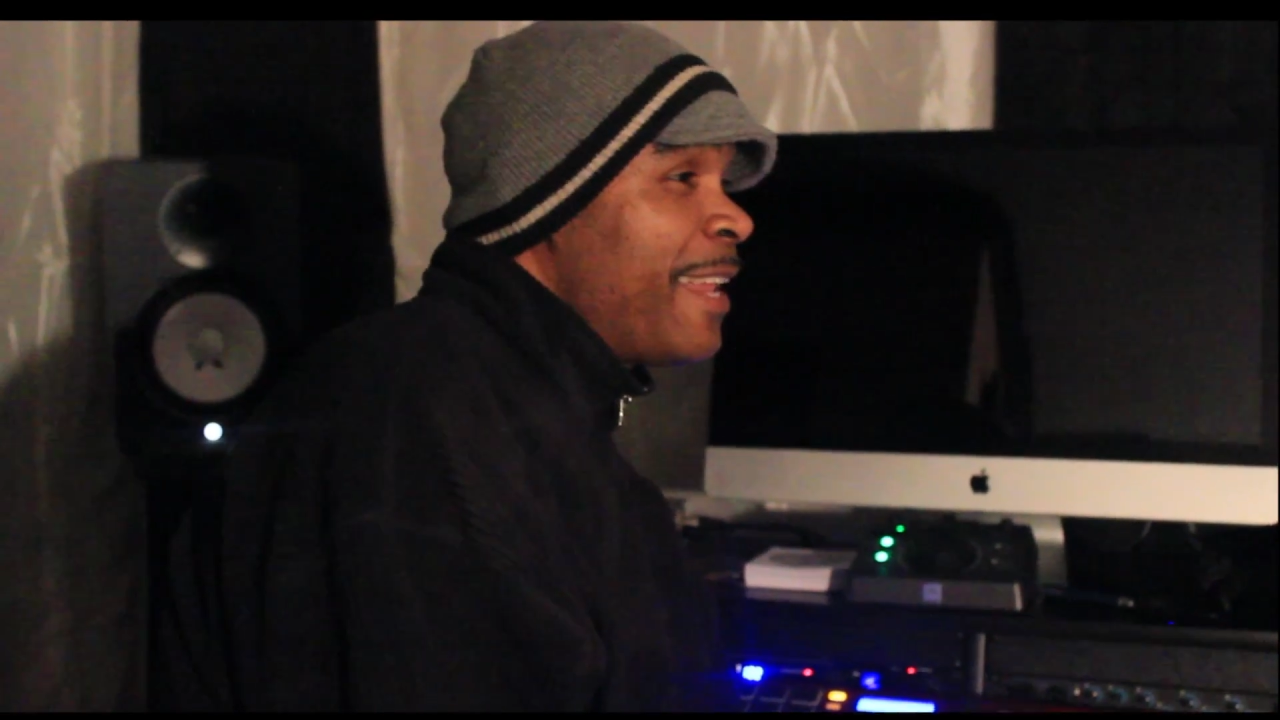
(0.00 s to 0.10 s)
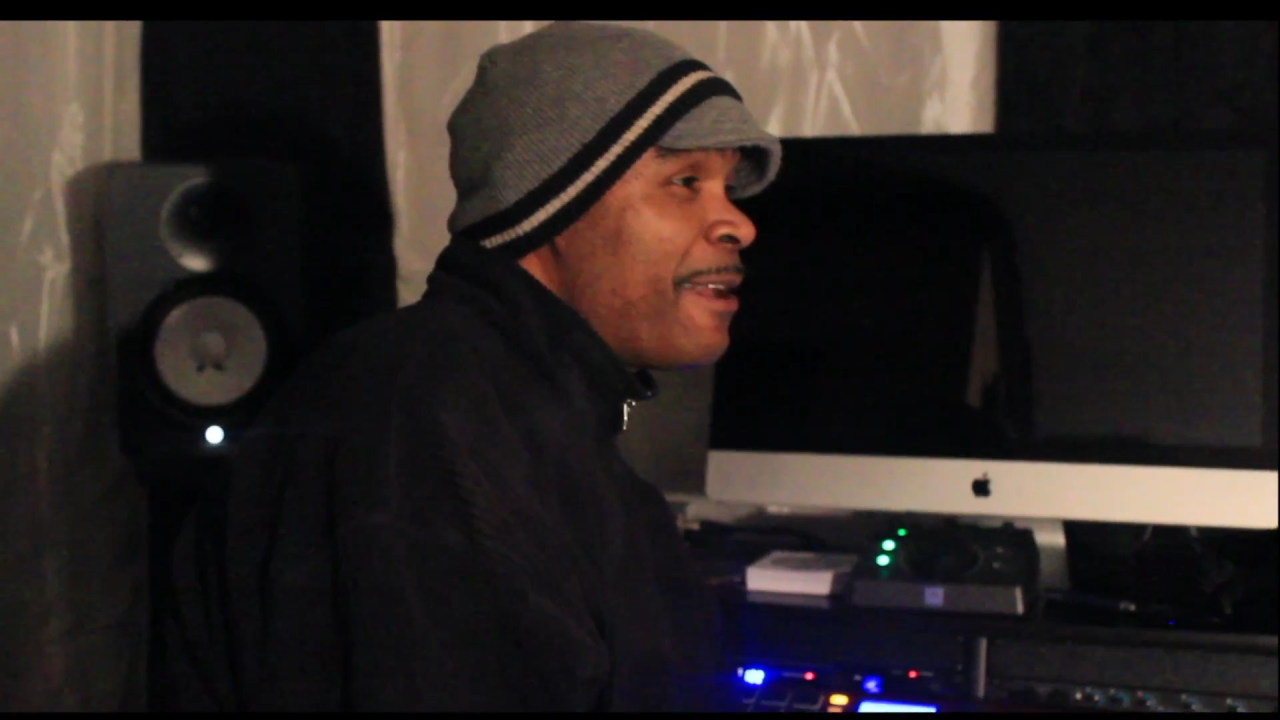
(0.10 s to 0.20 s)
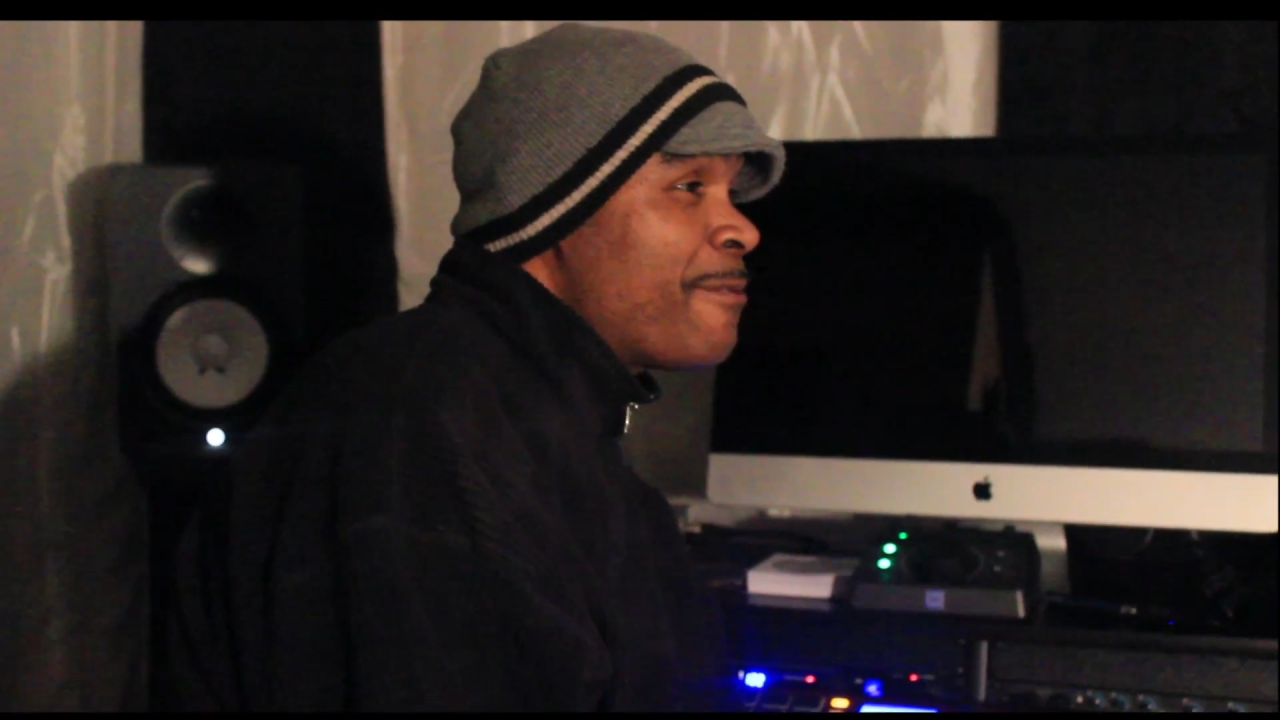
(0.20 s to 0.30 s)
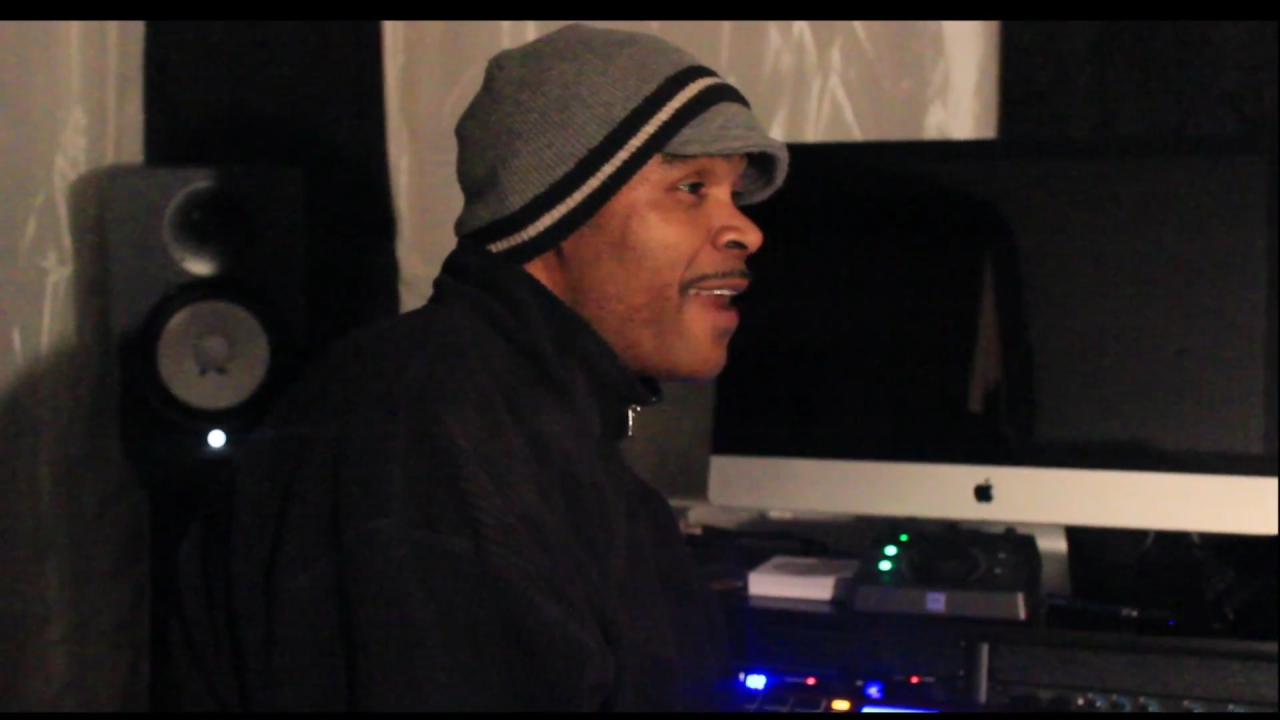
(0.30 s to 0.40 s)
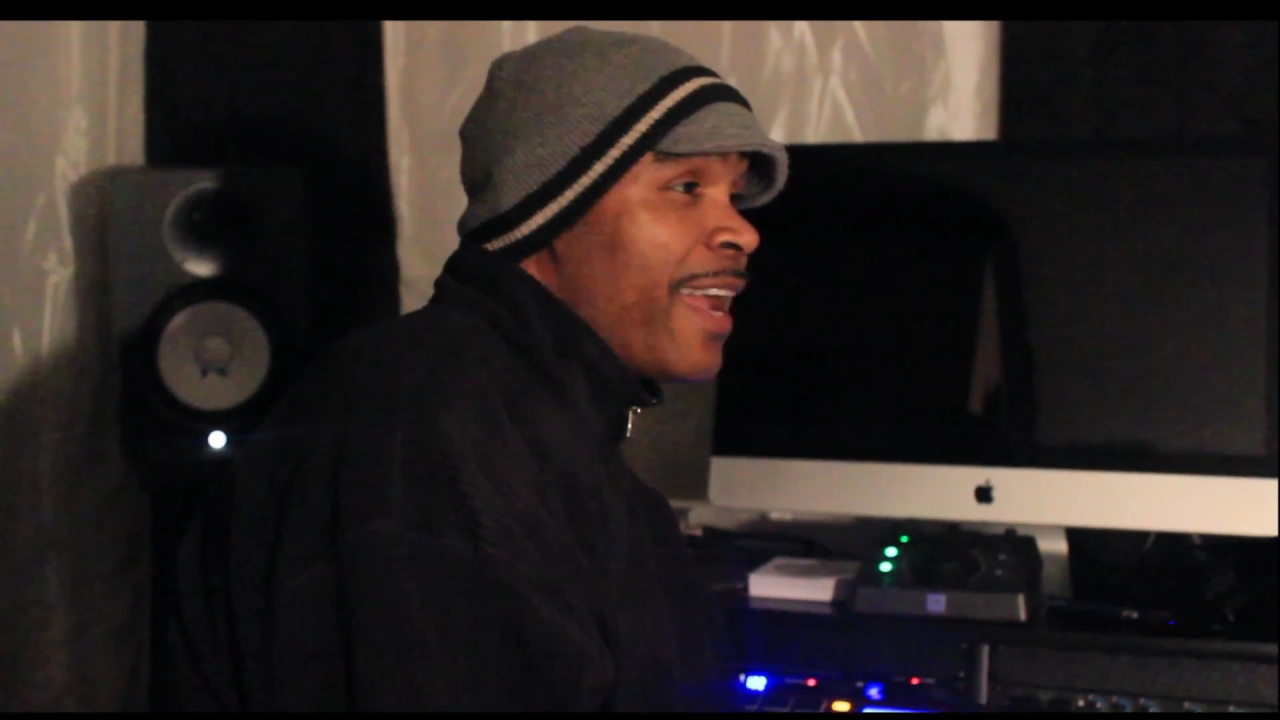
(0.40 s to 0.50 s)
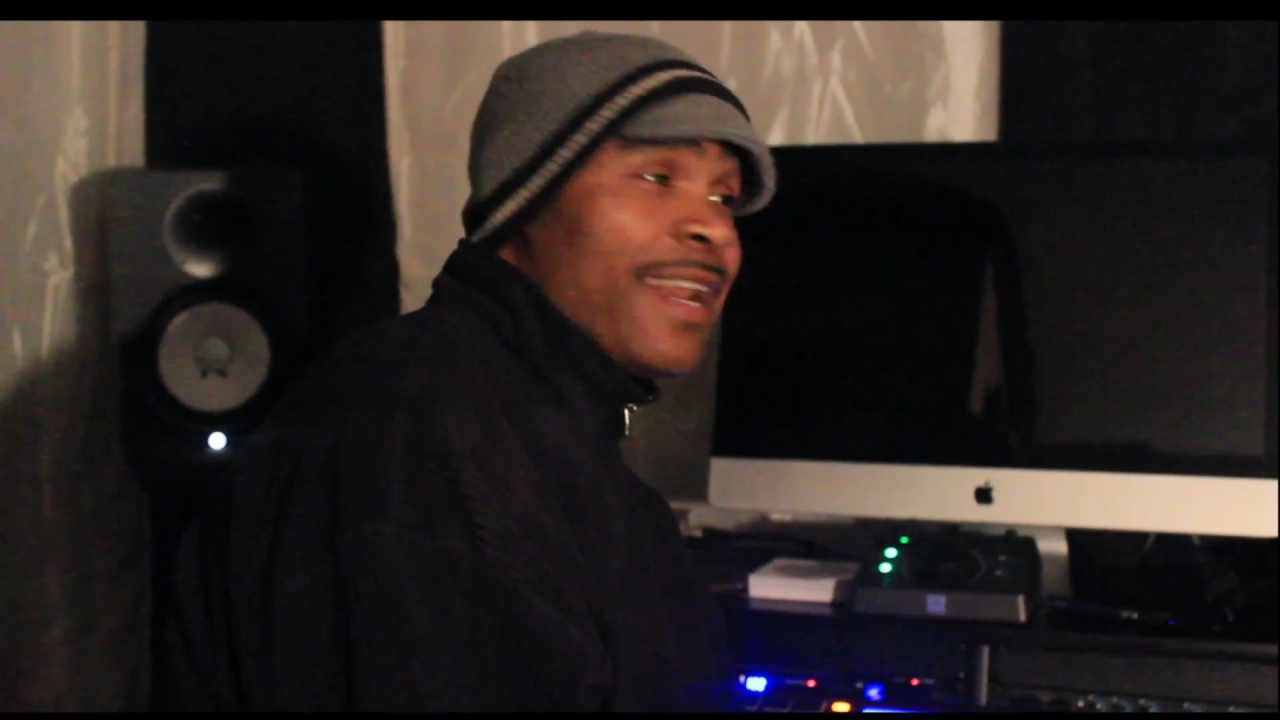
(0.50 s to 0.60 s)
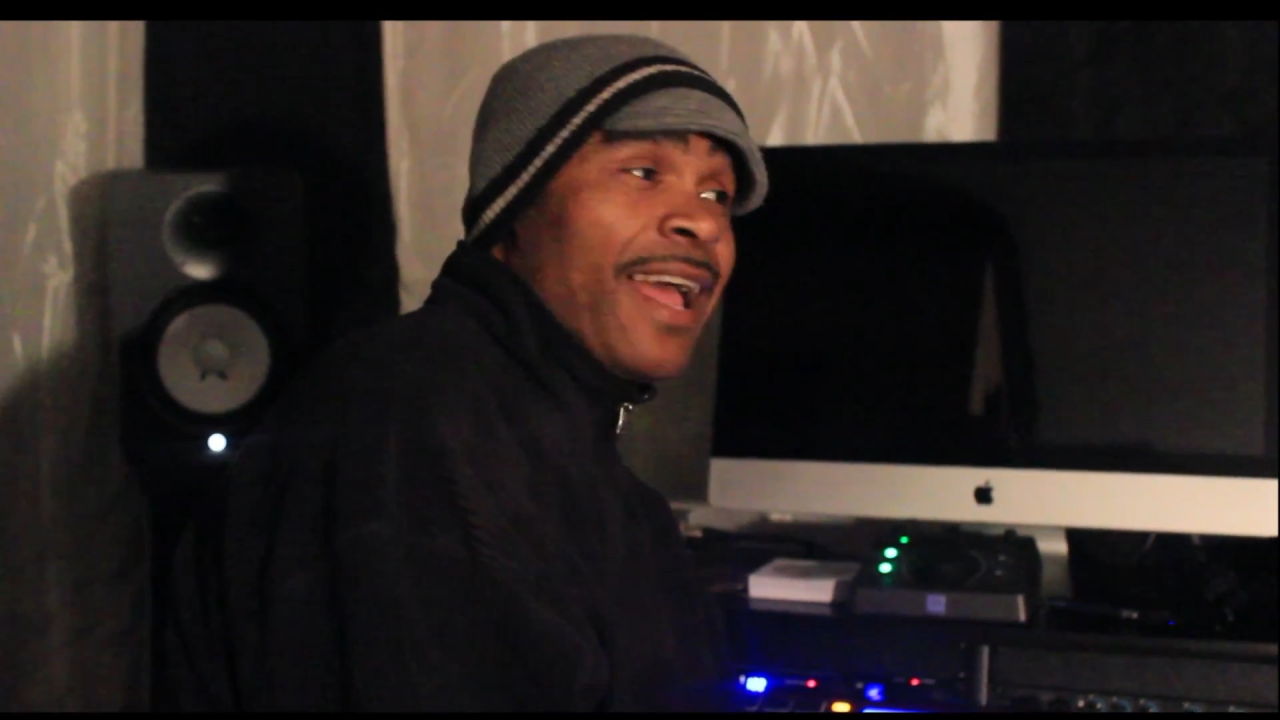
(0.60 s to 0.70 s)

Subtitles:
ain't right,